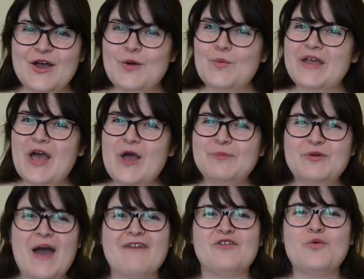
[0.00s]
We hope you
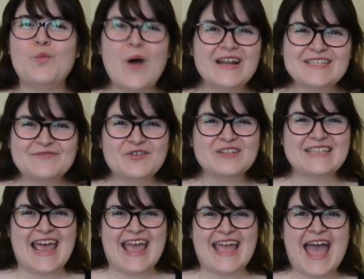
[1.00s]
have a wonderful
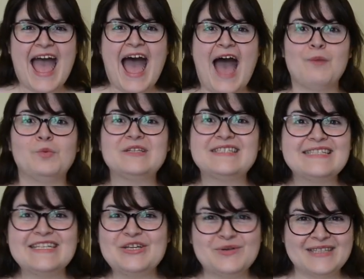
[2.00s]
day and we'll
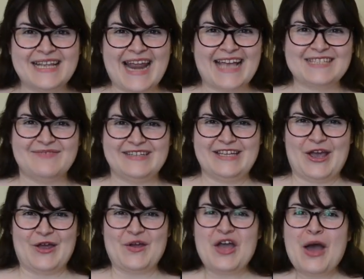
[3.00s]
see you in the next
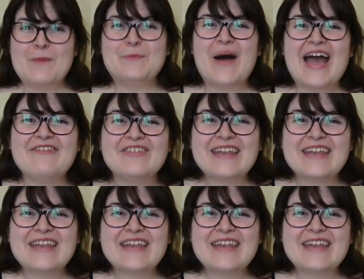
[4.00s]
video. Bye for